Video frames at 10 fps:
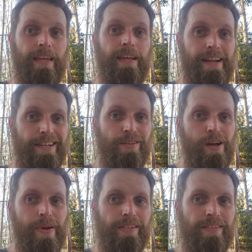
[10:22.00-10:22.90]
As
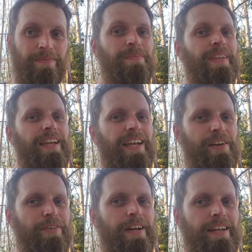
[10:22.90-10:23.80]
always,
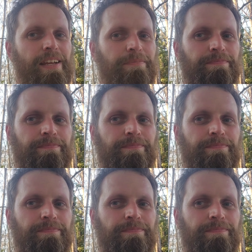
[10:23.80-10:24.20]
have a great day.